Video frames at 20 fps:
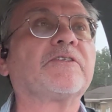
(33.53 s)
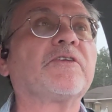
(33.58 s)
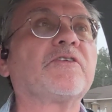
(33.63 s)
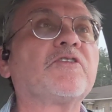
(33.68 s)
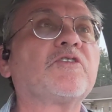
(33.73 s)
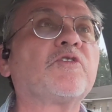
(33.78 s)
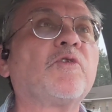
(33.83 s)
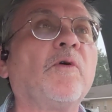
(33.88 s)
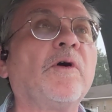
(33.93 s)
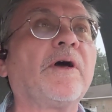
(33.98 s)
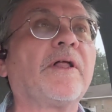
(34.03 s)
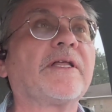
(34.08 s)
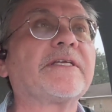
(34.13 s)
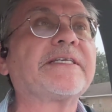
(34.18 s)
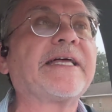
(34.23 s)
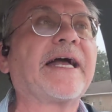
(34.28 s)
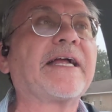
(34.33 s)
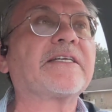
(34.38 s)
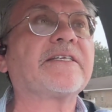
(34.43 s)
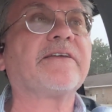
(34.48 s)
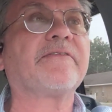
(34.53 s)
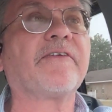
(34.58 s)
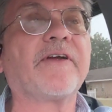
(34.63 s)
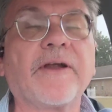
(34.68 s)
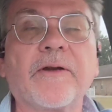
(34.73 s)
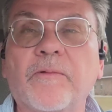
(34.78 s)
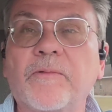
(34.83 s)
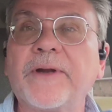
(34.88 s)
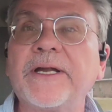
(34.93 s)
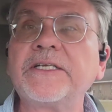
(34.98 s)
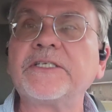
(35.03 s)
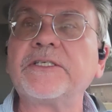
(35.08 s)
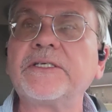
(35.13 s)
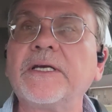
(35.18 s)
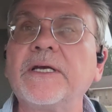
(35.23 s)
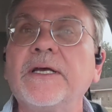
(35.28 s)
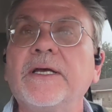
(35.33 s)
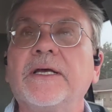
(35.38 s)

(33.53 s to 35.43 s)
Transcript: the soil is actually very rich,